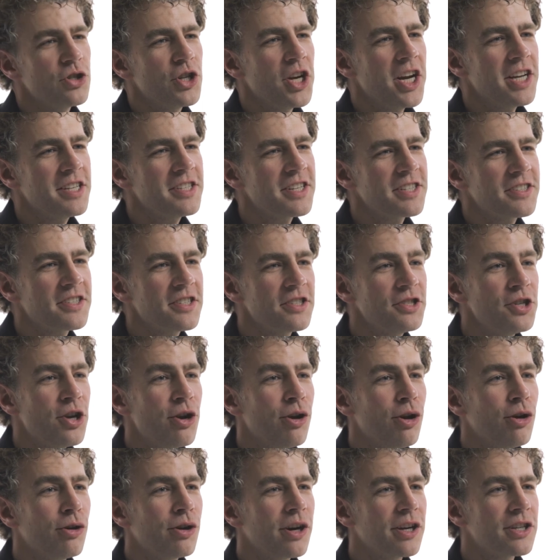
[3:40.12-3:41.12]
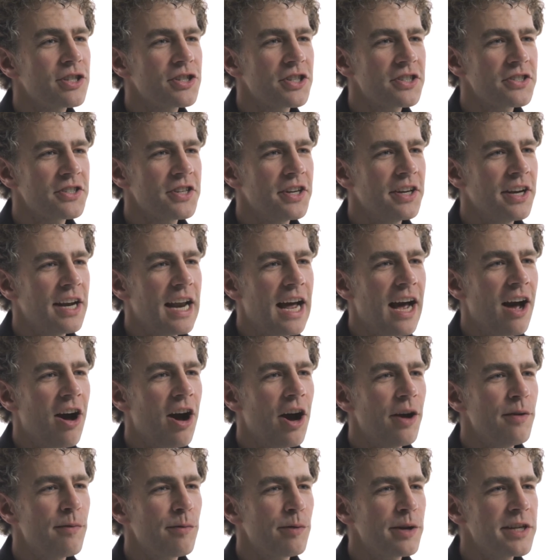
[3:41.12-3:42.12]
Genetics is no longer just an
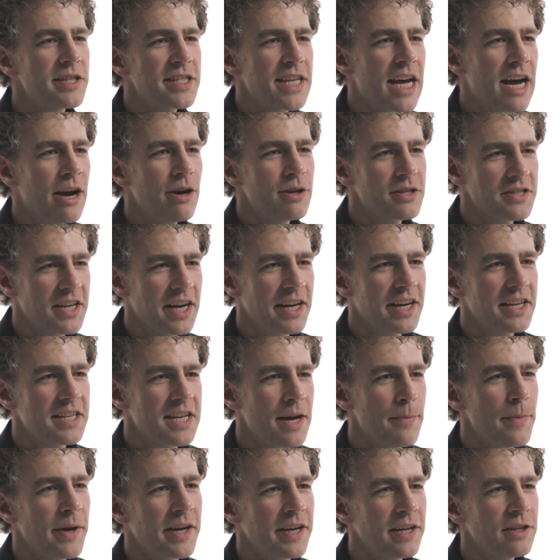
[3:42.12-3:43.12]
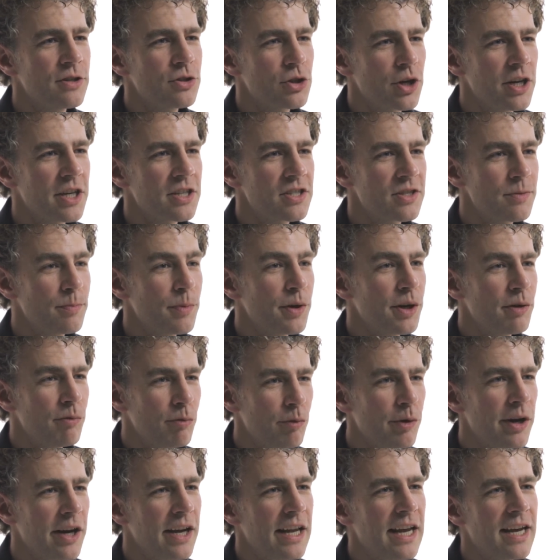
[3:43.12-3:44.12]
ivory towers academic interest, but
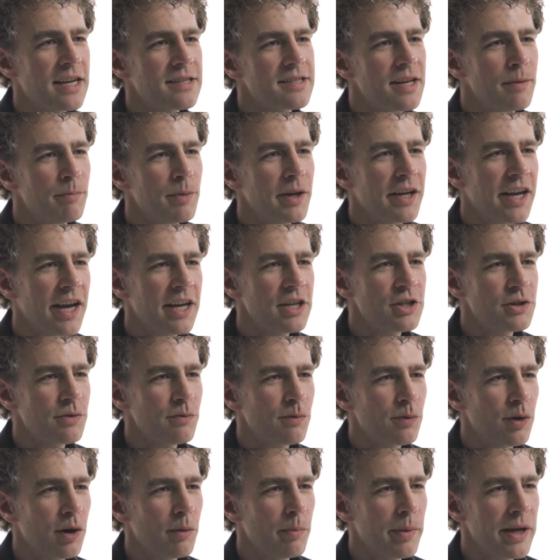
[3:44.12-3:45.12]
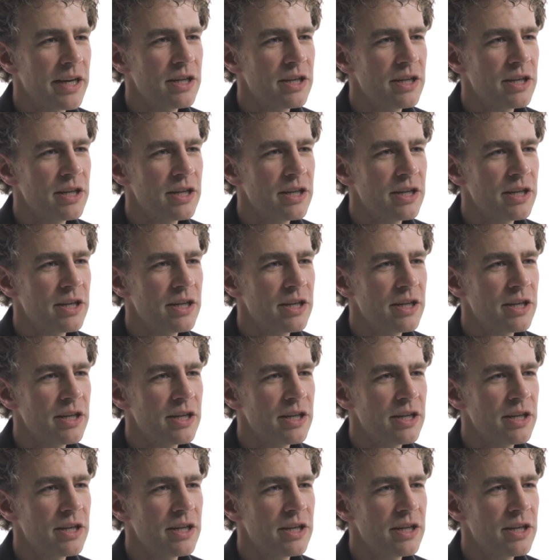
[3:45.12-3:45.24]
it really has application for